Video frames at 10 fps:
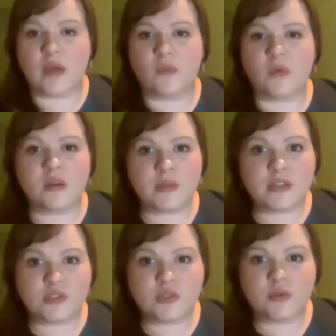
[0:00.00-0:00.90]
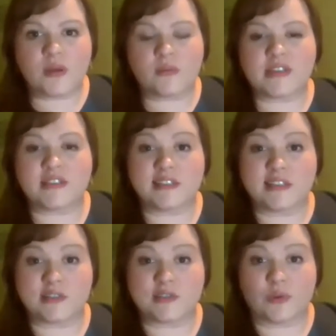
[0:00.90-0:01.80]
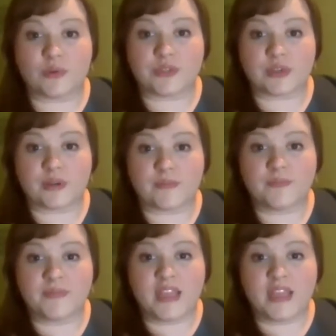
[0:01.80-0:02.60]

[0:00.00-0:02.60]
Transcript: And what do we do when we see a soldier?